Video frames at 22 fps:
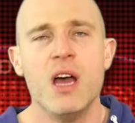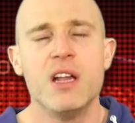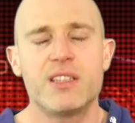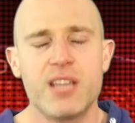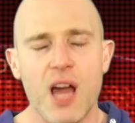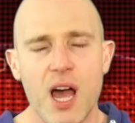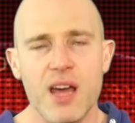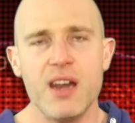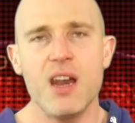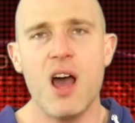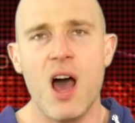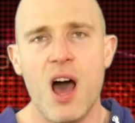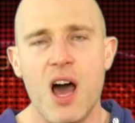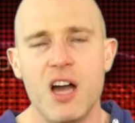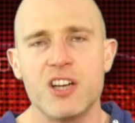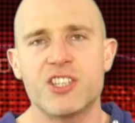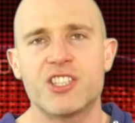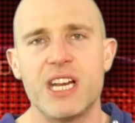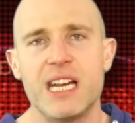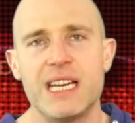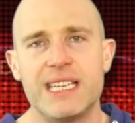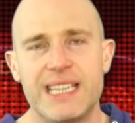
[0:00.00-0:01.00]

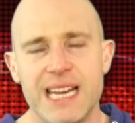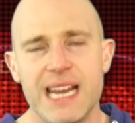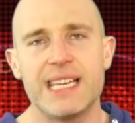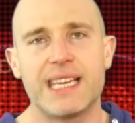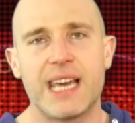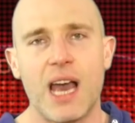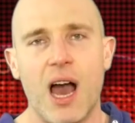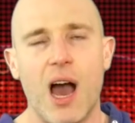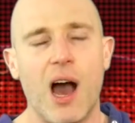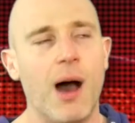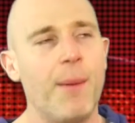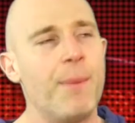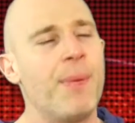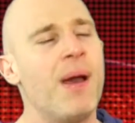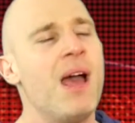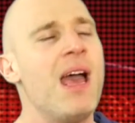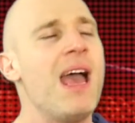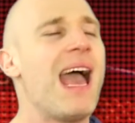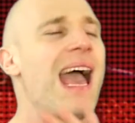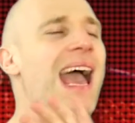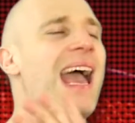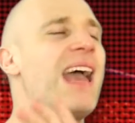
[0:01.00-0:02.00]
Tanahashi did get up
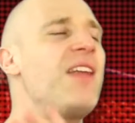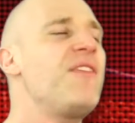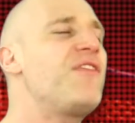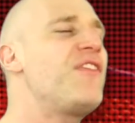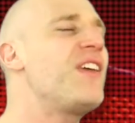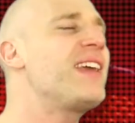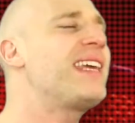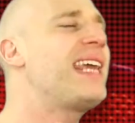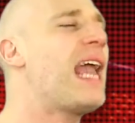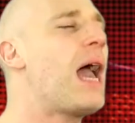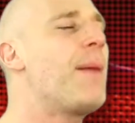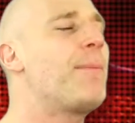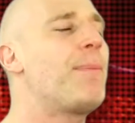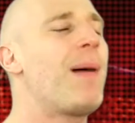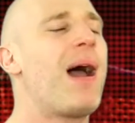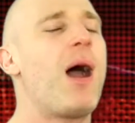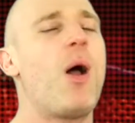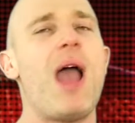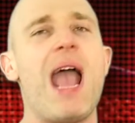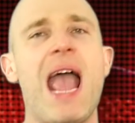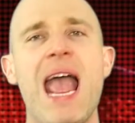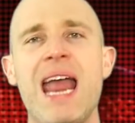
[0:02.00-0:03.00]
and forget about